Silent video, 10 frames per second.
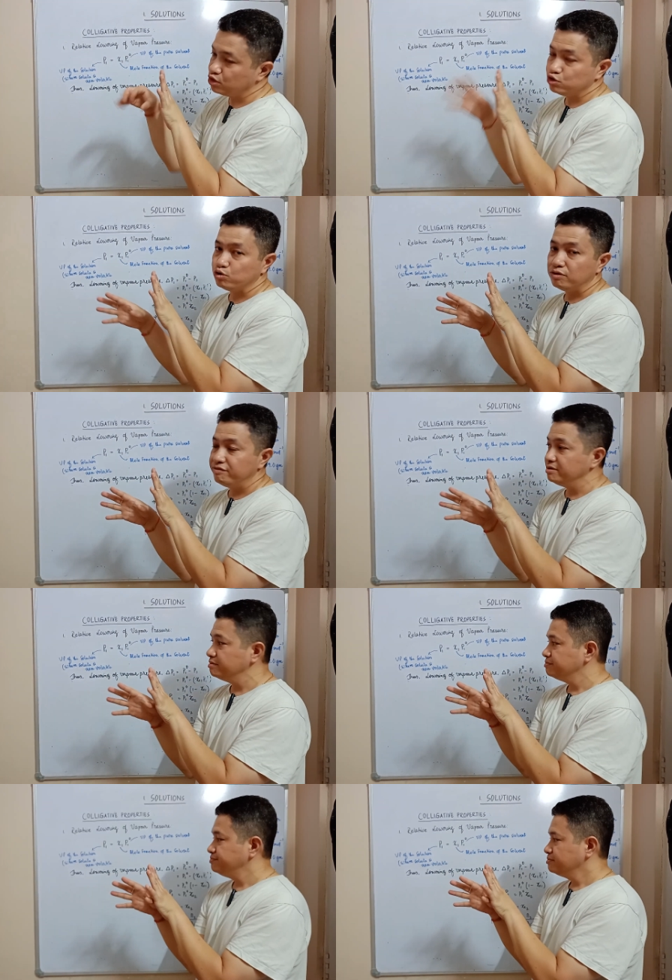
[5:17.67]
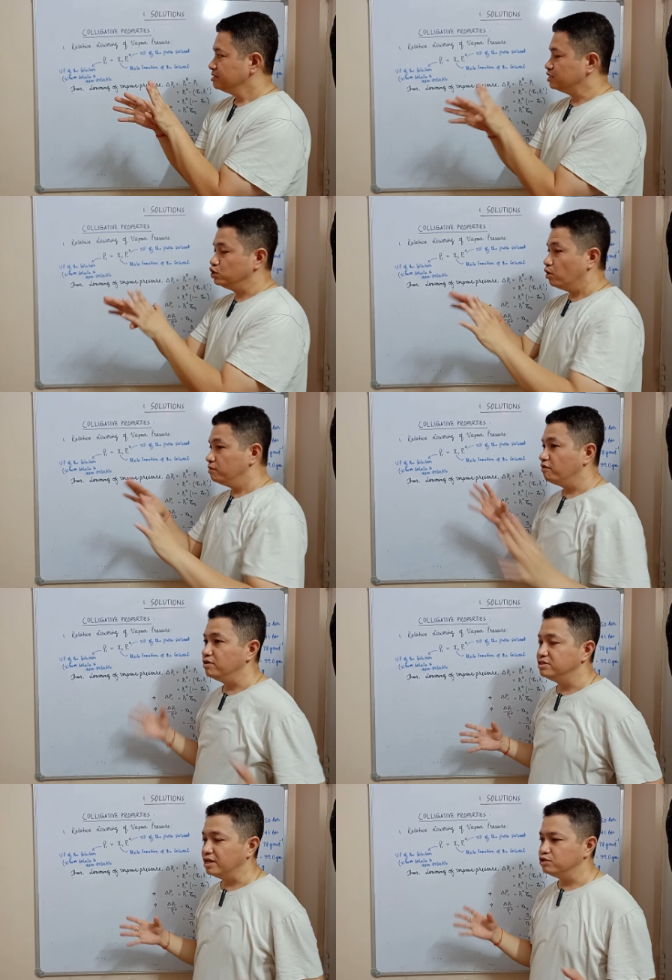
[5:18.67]
dissolving is
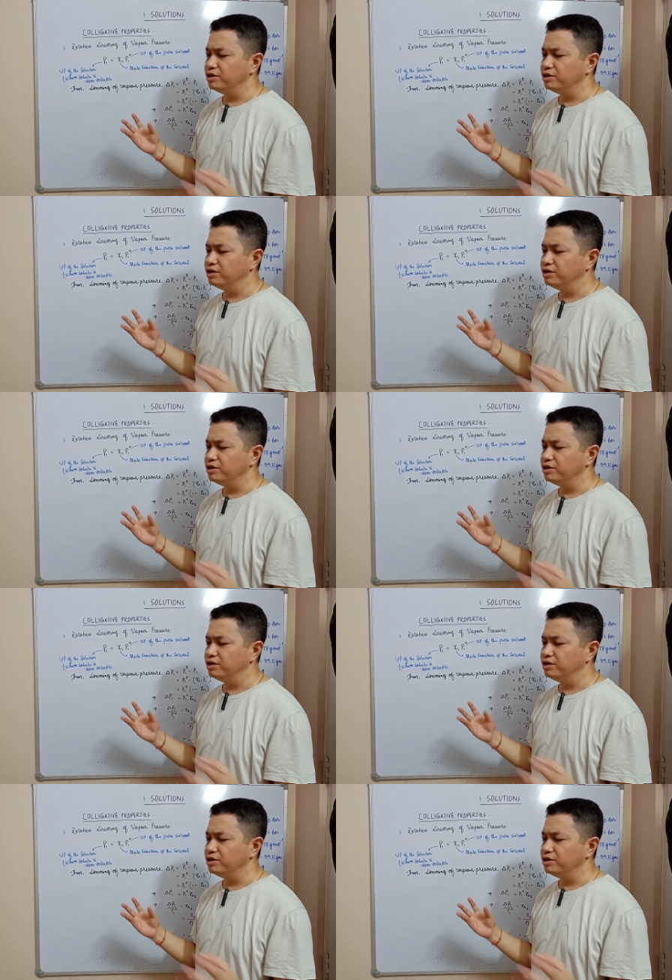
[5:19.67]
non-volatile.